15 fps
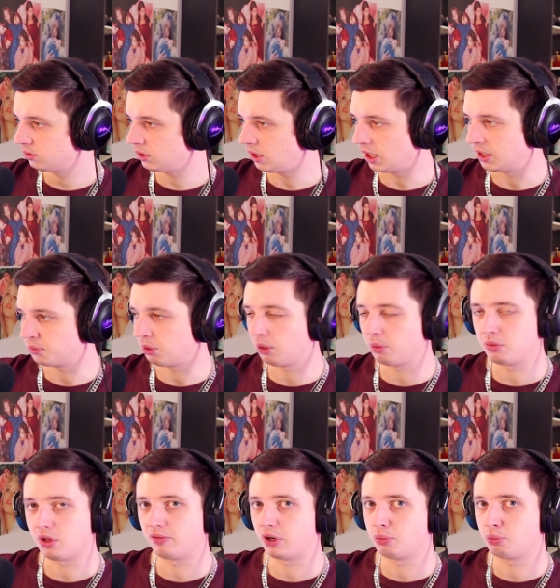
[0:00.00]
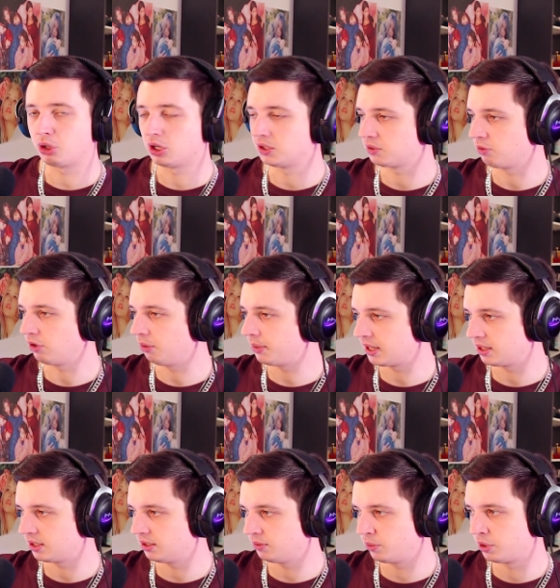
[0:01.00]
Yeah, it's probably not very pronounced well, but
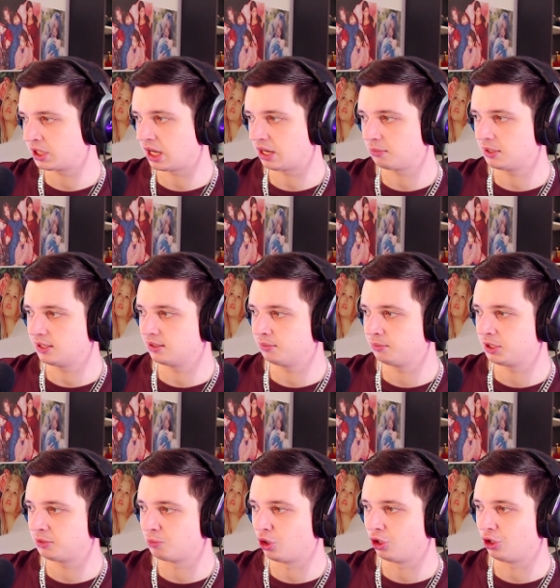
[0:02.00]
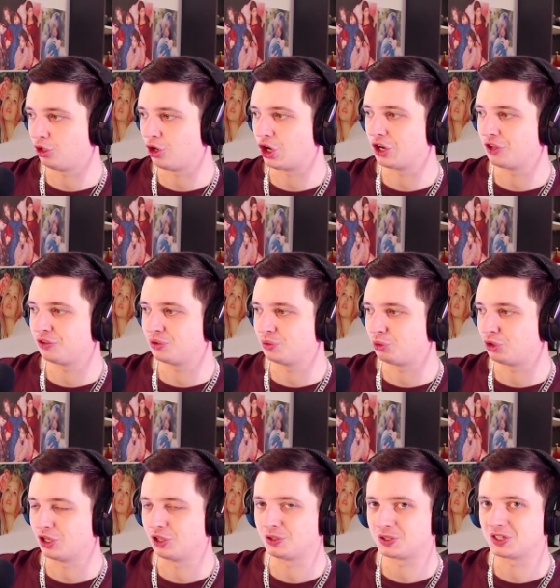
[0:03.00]
it would take me a bit more longer to
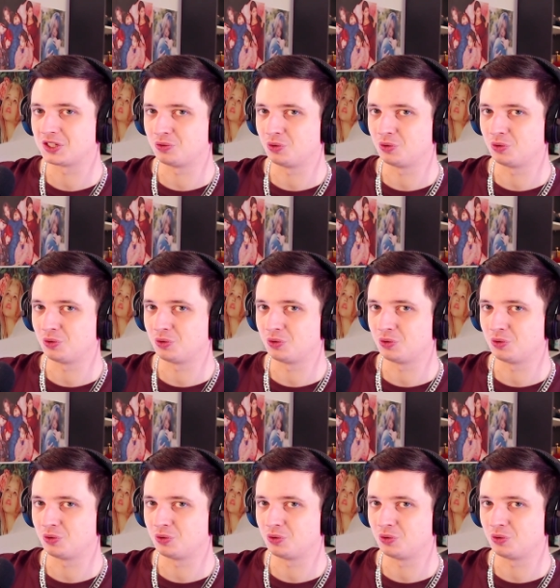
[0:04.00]
pronounce this